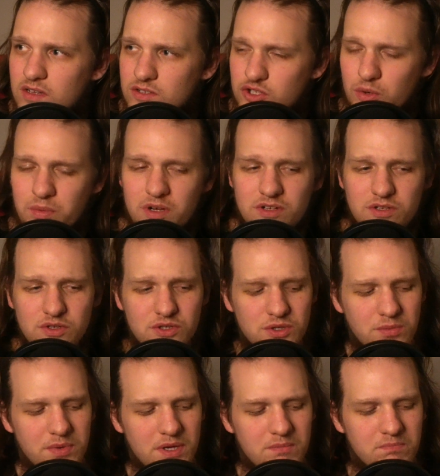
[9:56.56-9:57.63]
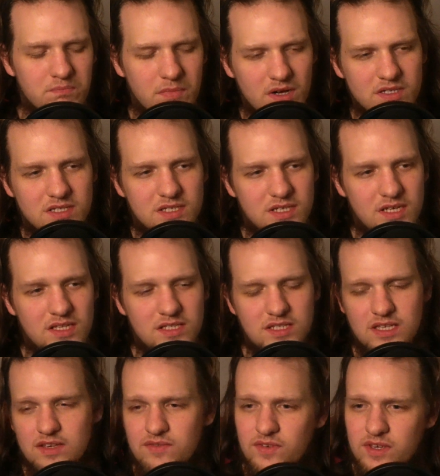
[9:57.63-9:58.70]
Joe Budden used to be must-see
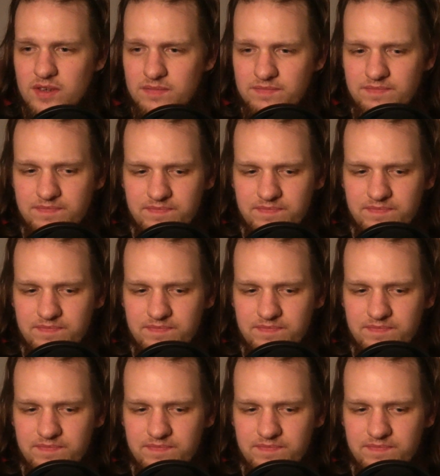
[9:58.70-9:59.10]
TV.